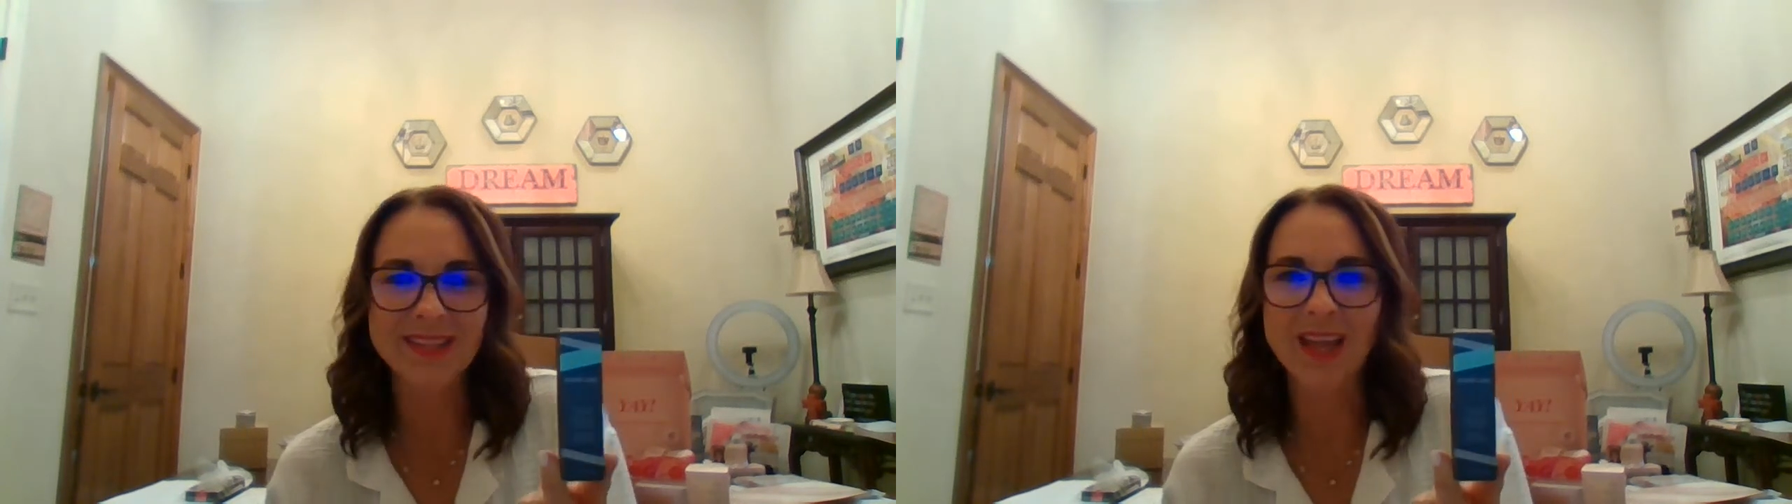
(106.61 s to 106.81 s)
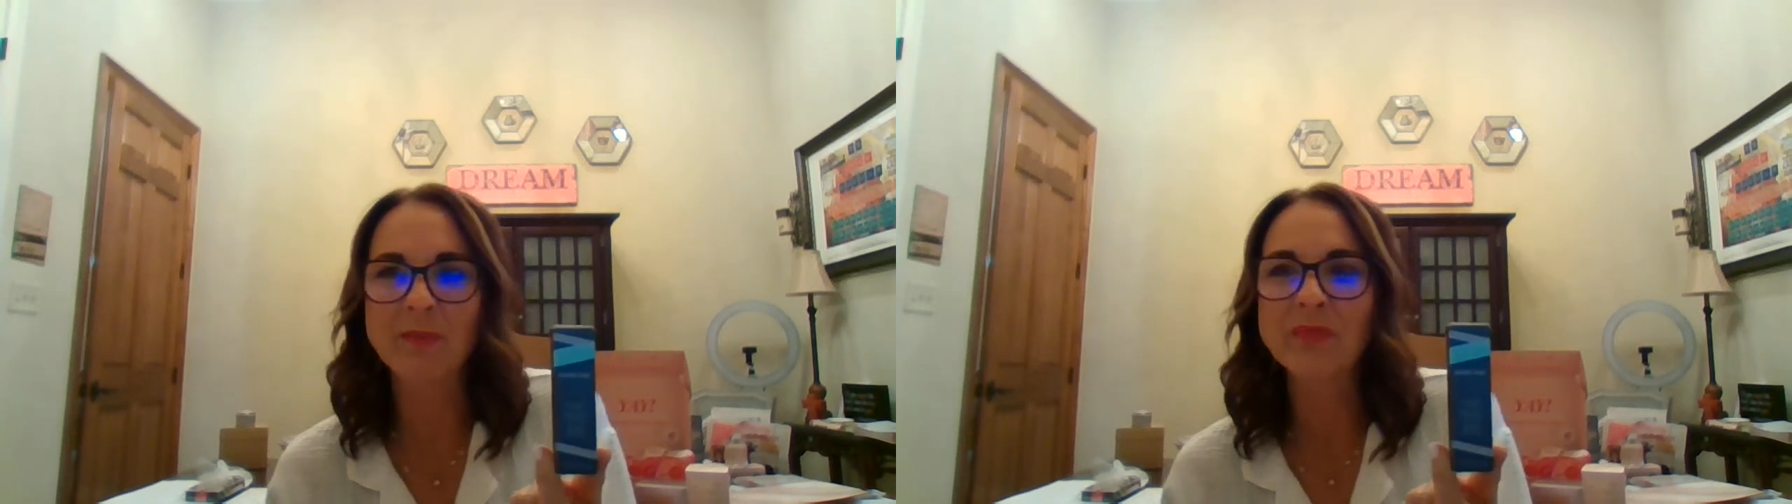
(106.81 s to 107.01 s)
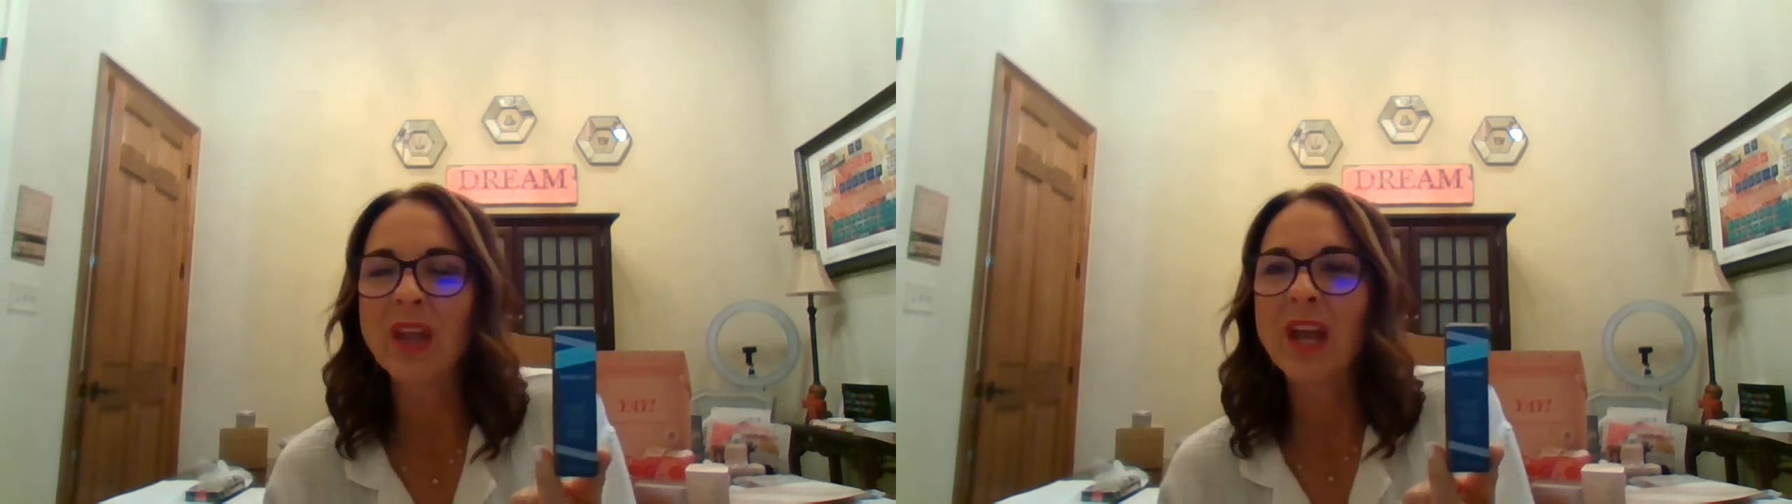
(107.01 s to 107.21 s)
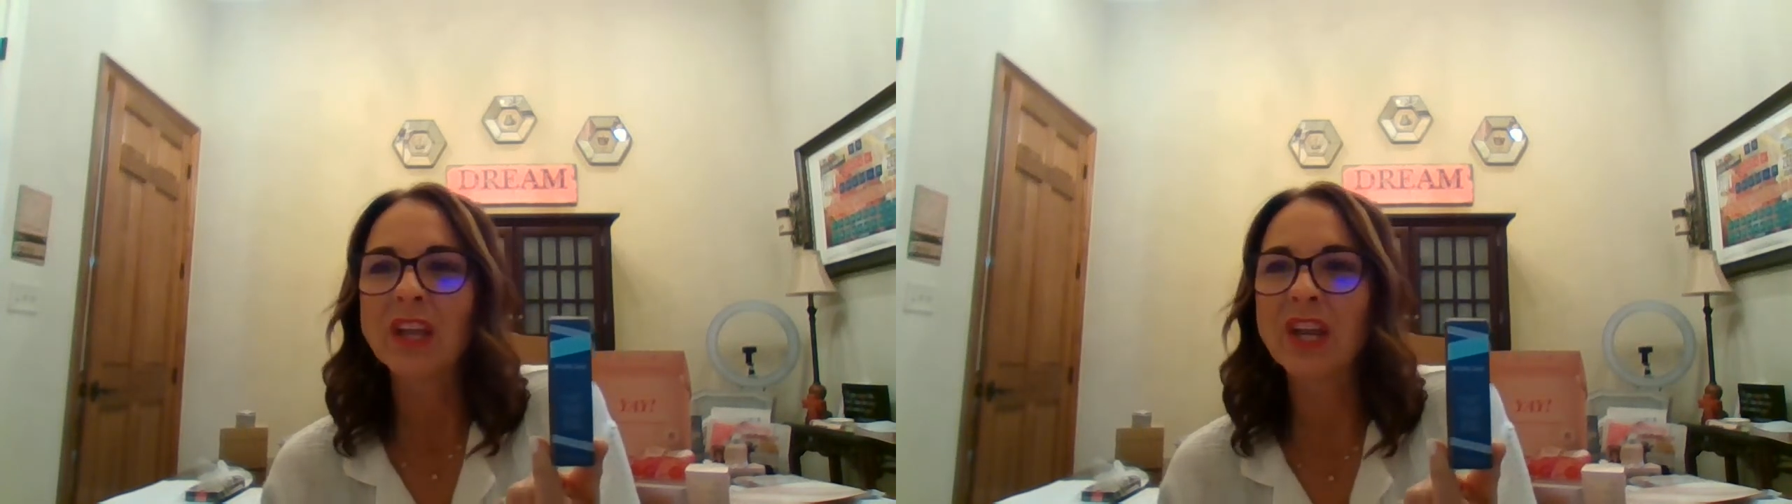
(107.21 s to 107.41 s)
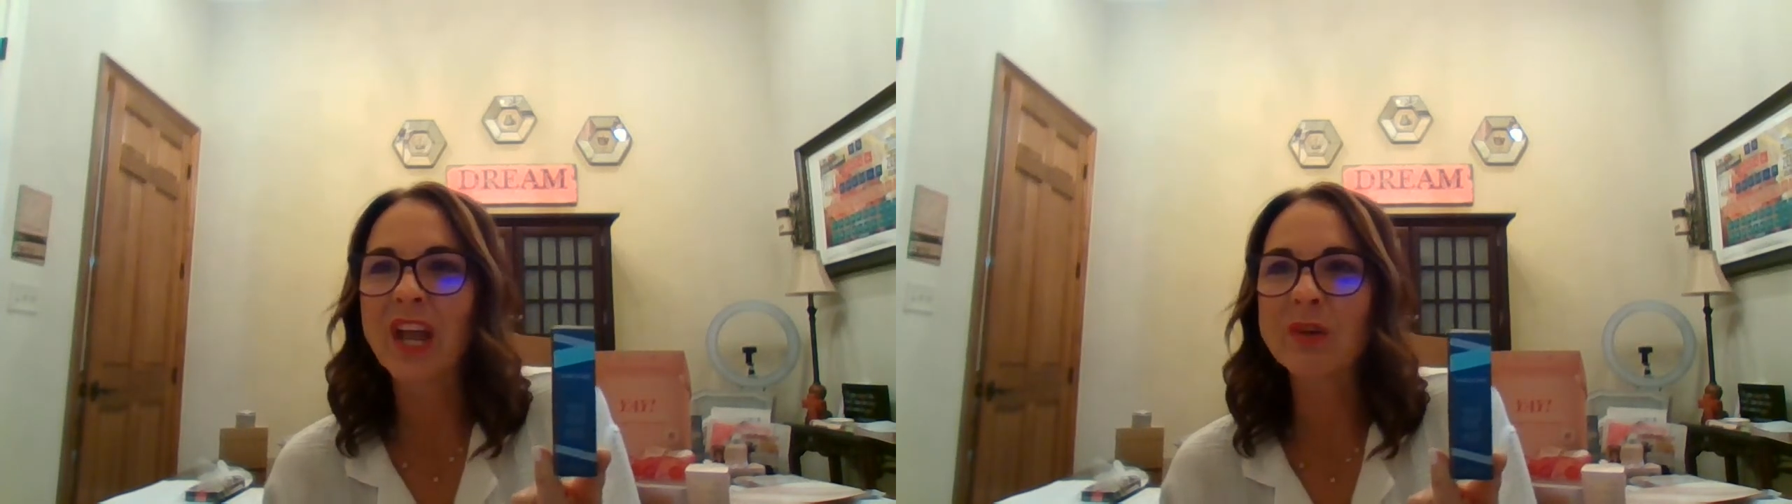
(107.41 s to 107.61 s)
And,
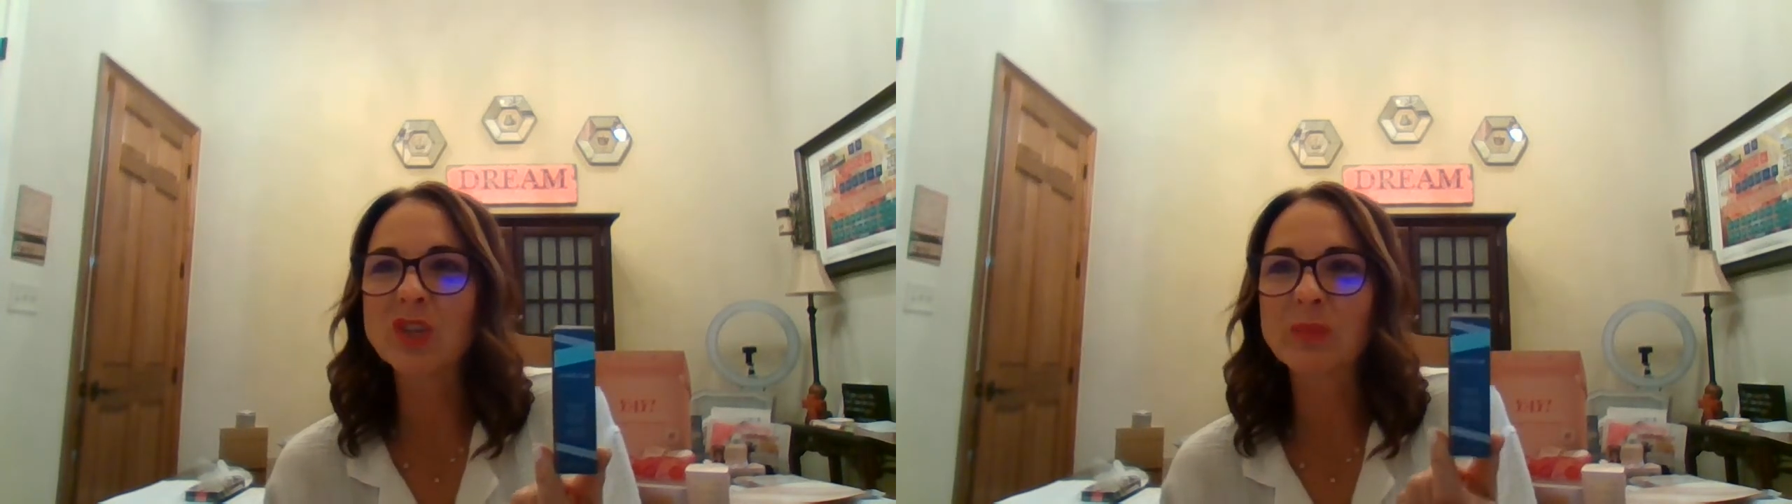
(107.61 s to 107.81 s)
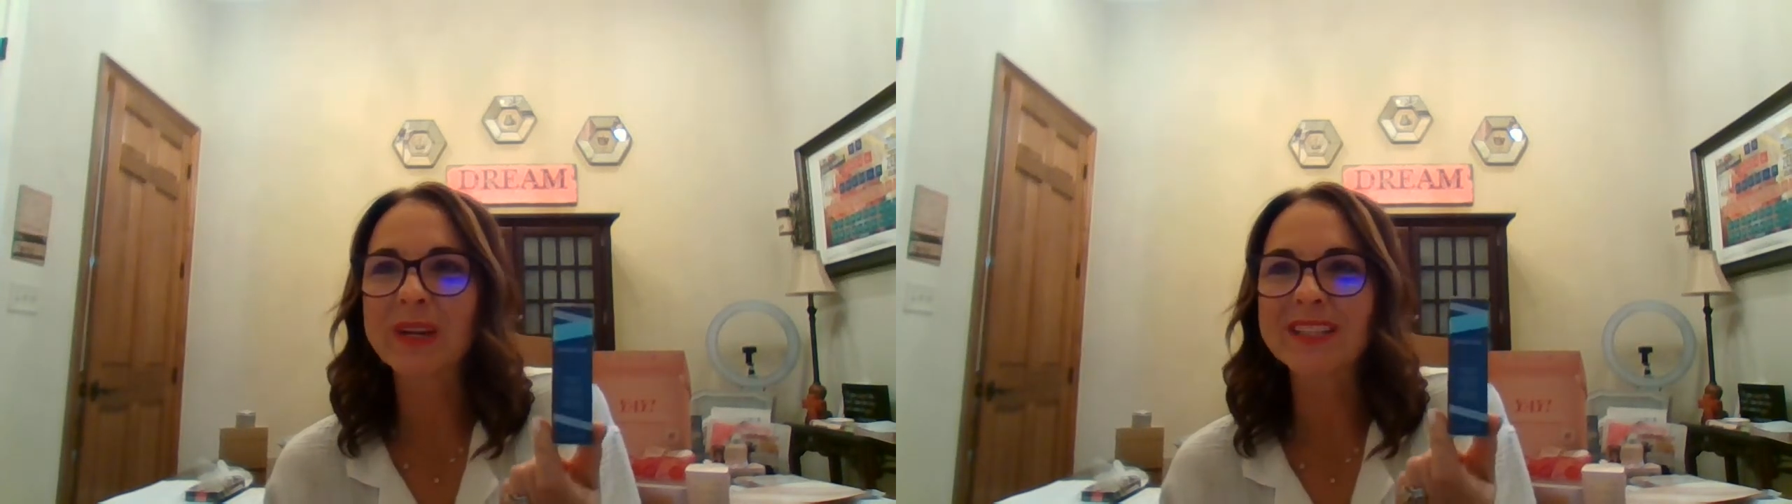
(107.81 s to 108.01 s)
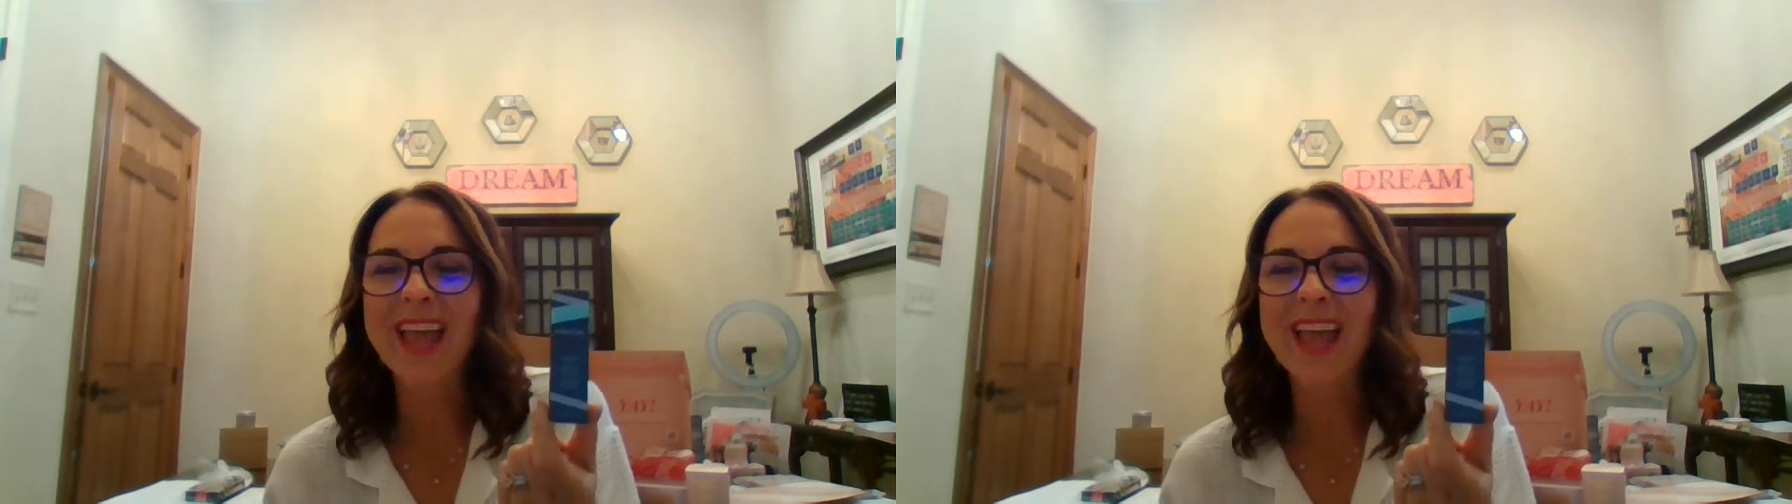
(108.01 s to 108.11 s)
you know, just because